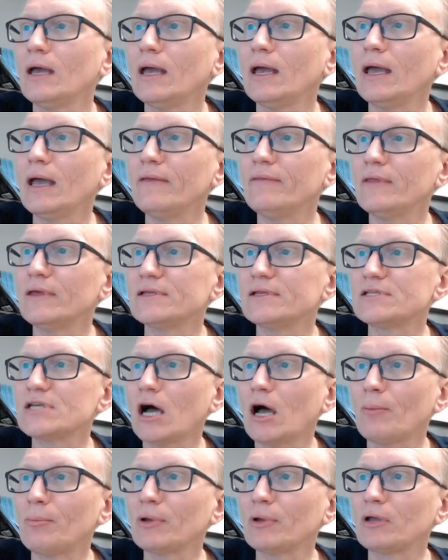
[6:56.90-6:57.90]
and then
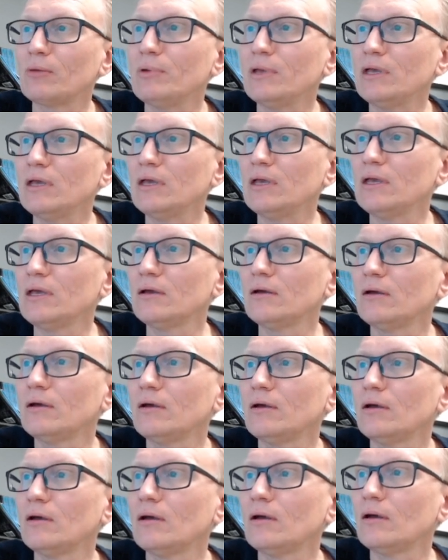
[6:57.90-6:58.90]
topic B,
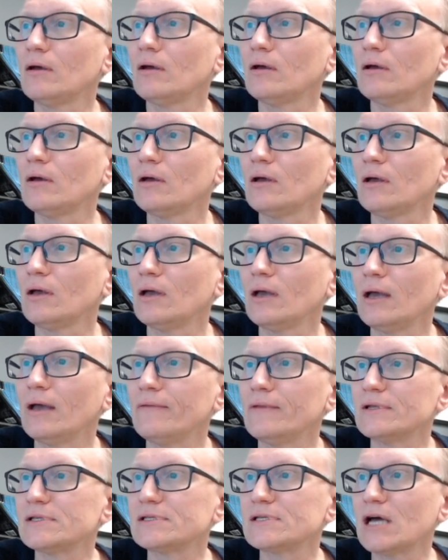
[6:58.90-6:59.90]
and
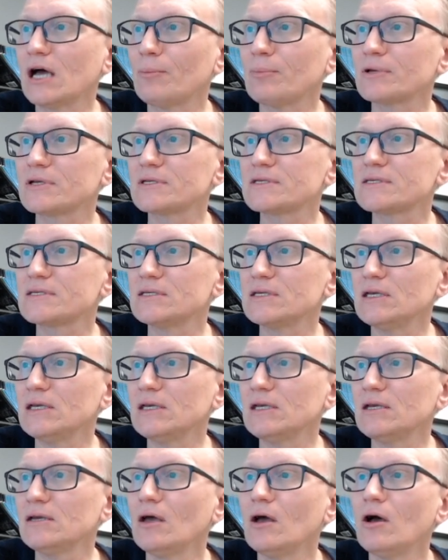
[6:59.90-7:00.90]
then topic C,